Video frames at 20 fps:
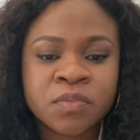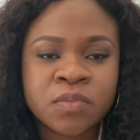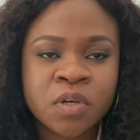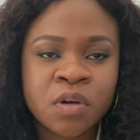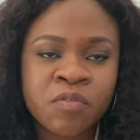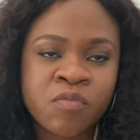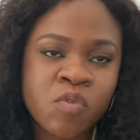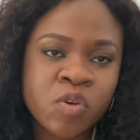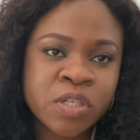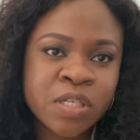
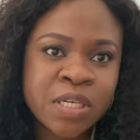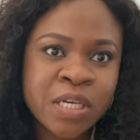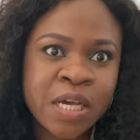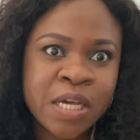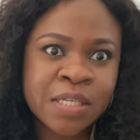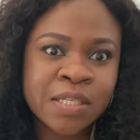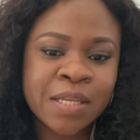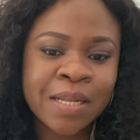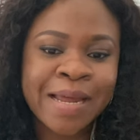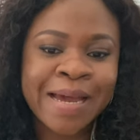of course,
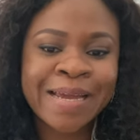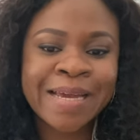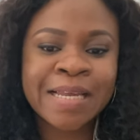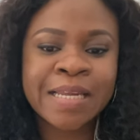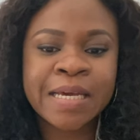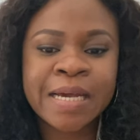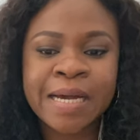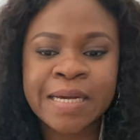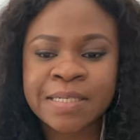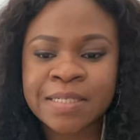he's a
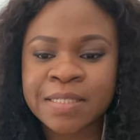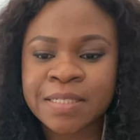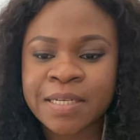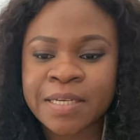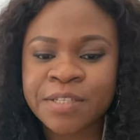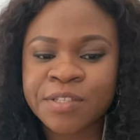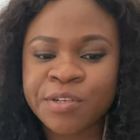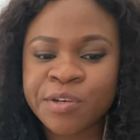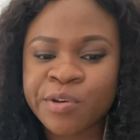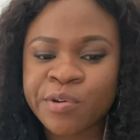likely
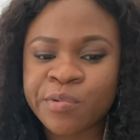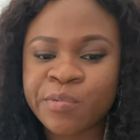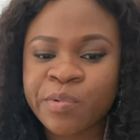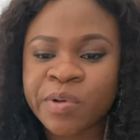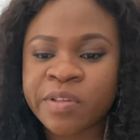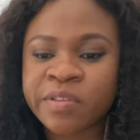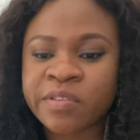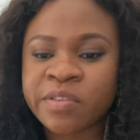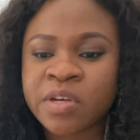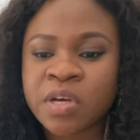candidate to go
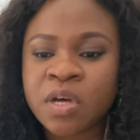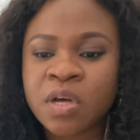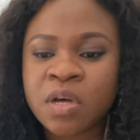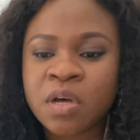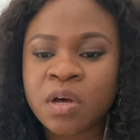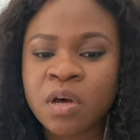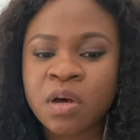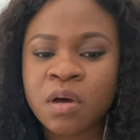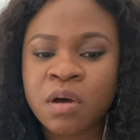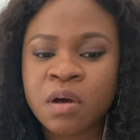with
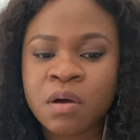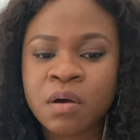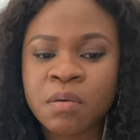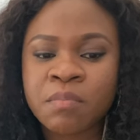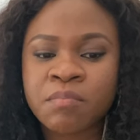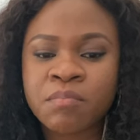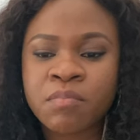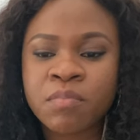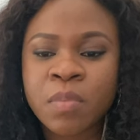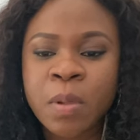
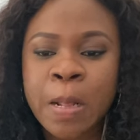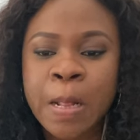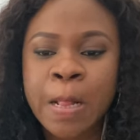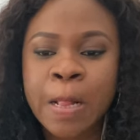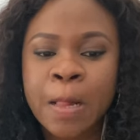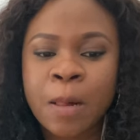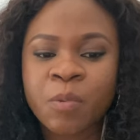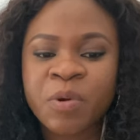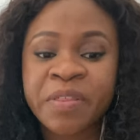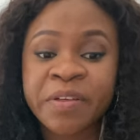um,
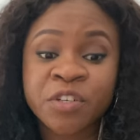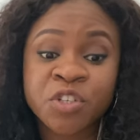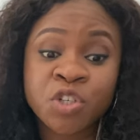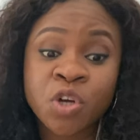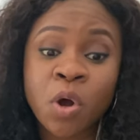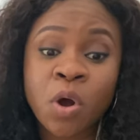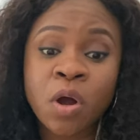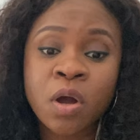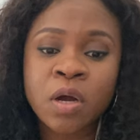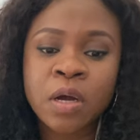with
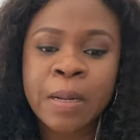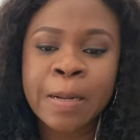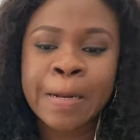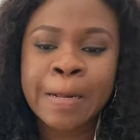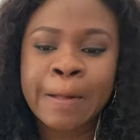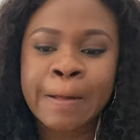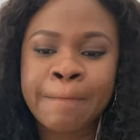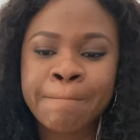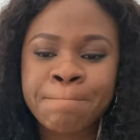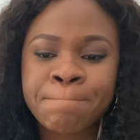Ashok,
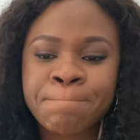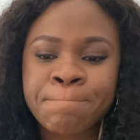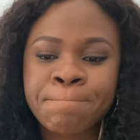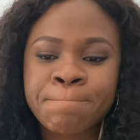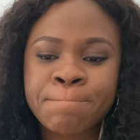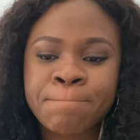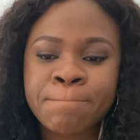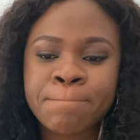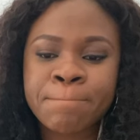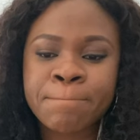
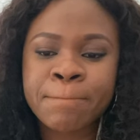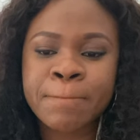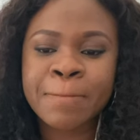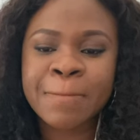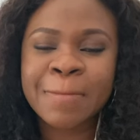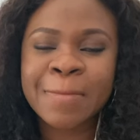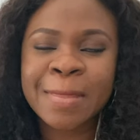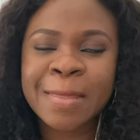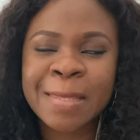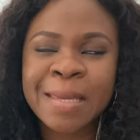mm,
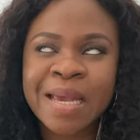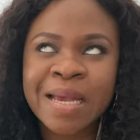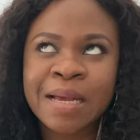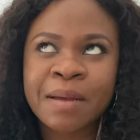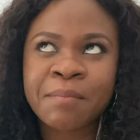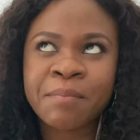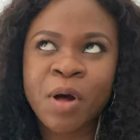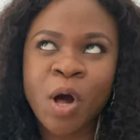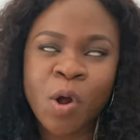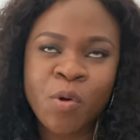
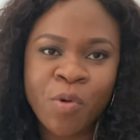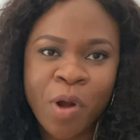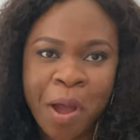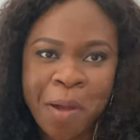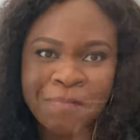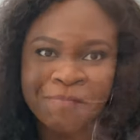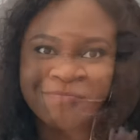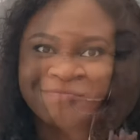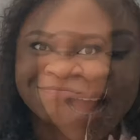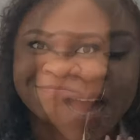
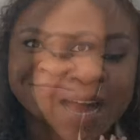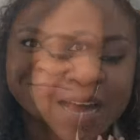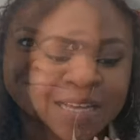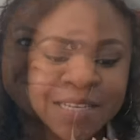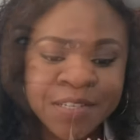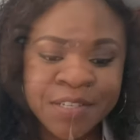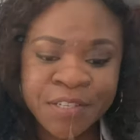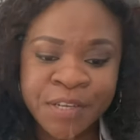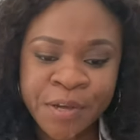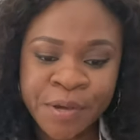Balram.
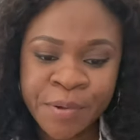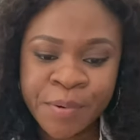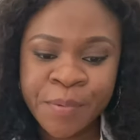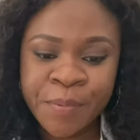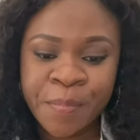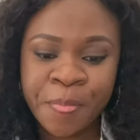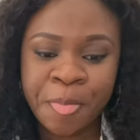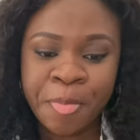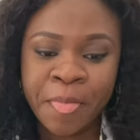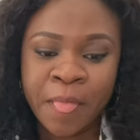
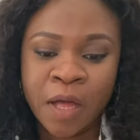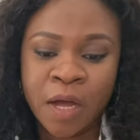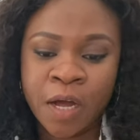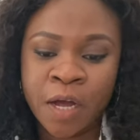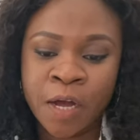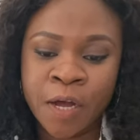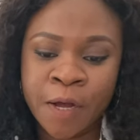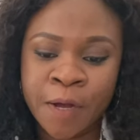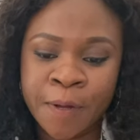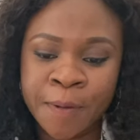So,
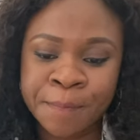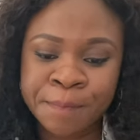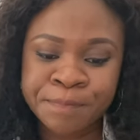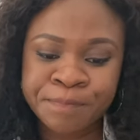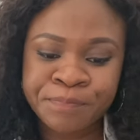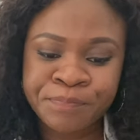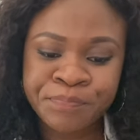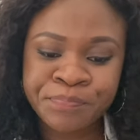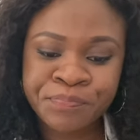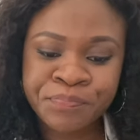
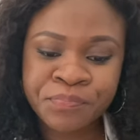um,